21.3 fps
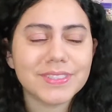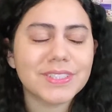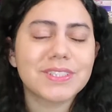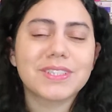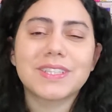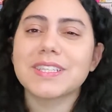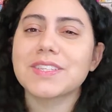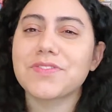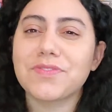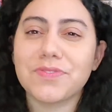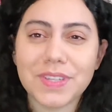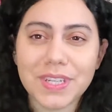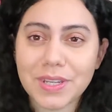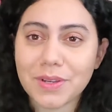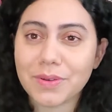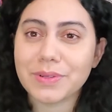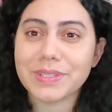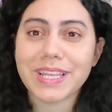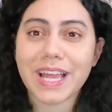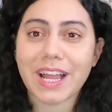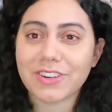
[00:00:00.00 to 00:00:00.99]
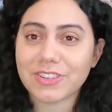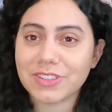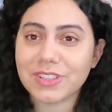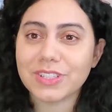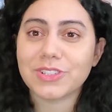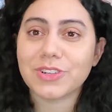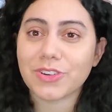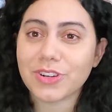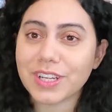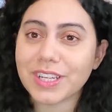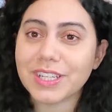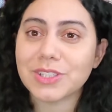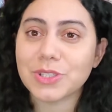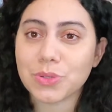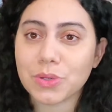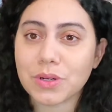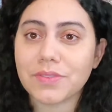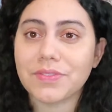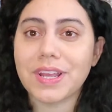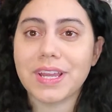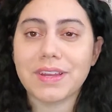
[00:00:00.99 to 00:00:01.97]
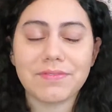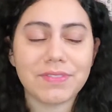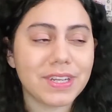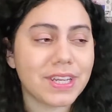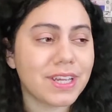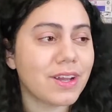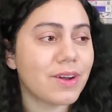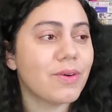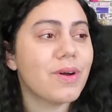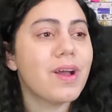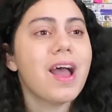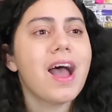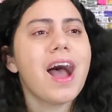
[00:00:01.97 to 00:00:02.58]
this video is actually turning into a rant video.